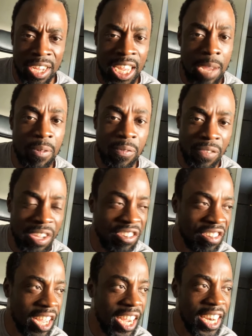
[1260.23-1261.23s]
keep a
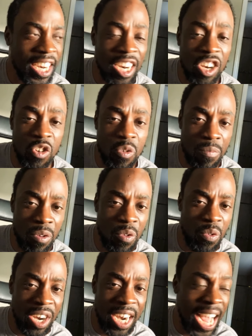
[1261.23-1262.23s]
feast day and a new moon and the